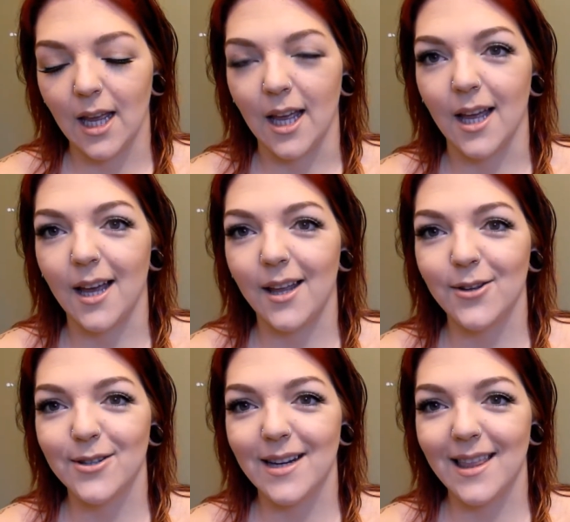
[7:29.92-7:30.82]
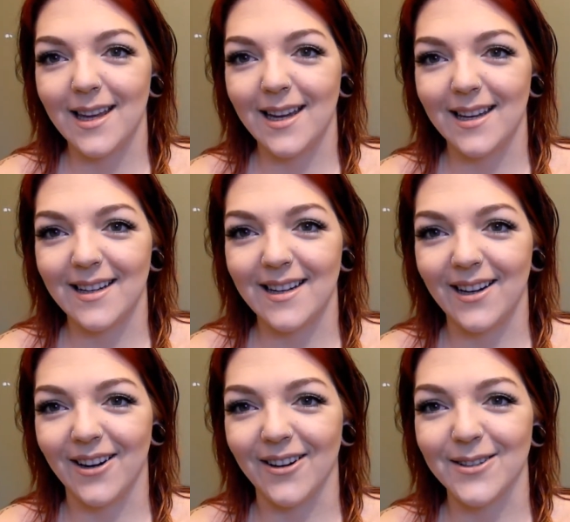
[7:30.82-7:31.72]
there's nothing in
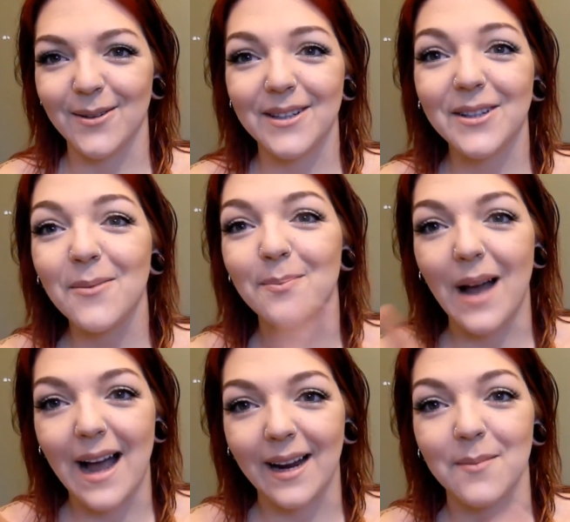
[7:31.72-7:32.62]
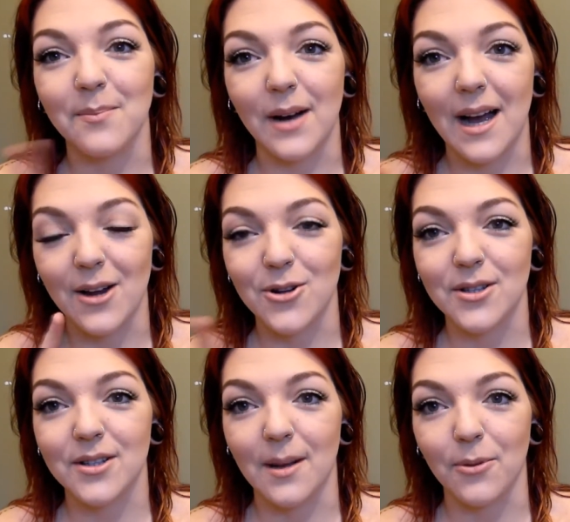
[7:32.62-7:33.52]
here. So I had to go back and buy
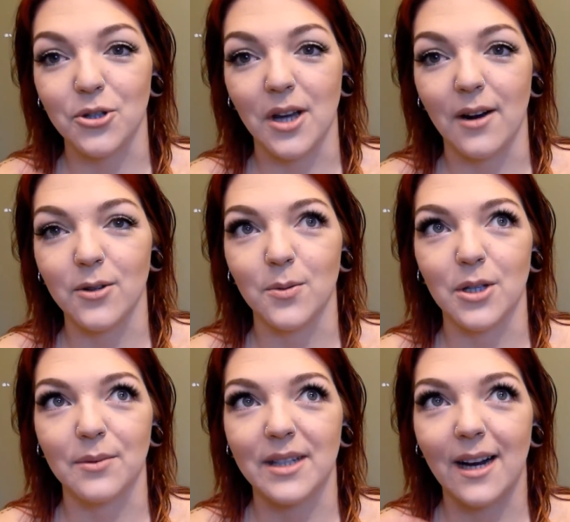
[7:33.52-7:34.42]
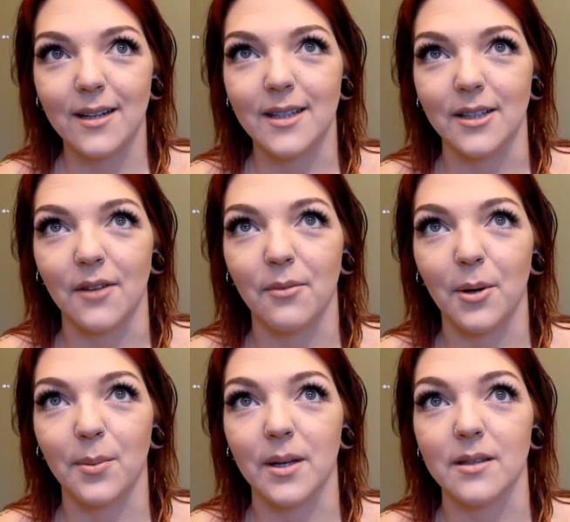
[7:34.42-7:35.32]
separate shadows, which I was kind of ticked off
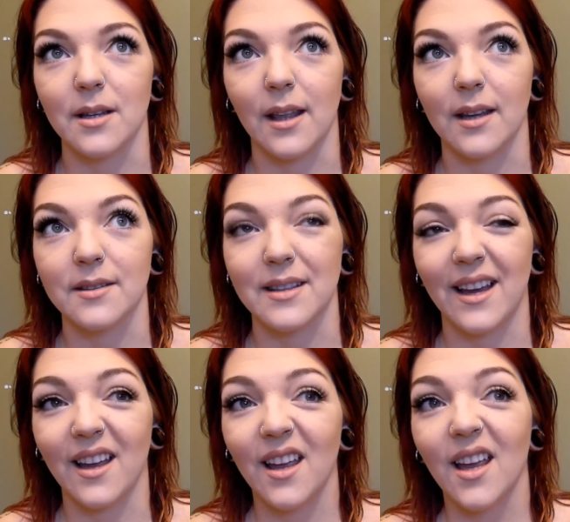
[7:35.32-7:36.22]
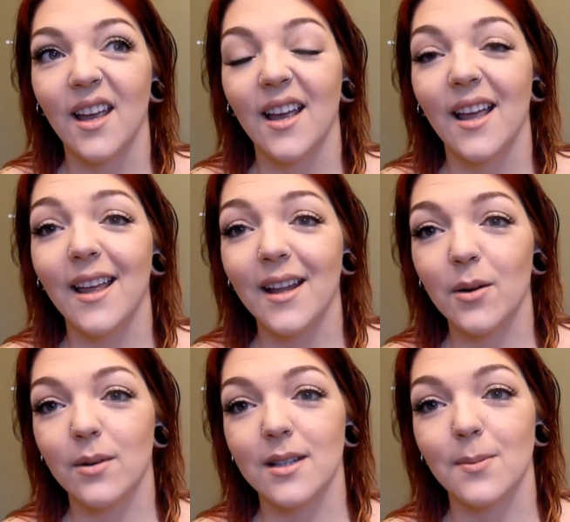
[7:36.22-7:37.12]
about because I was like, I don't
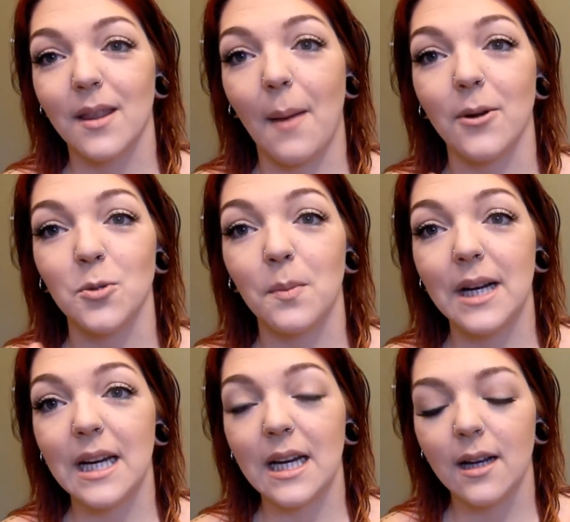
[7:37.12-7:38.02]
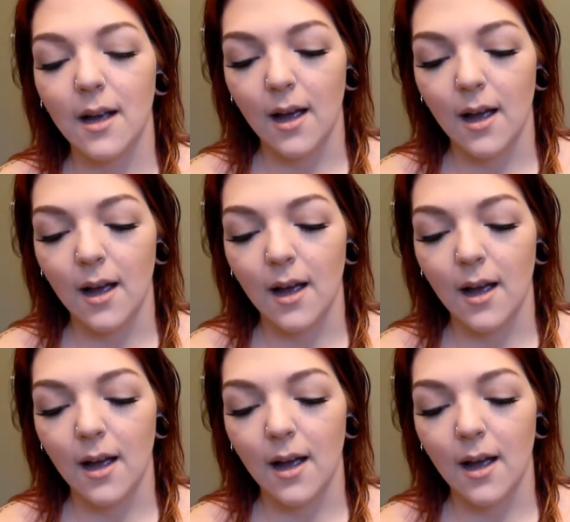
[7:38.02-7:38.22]
want to spend that much money.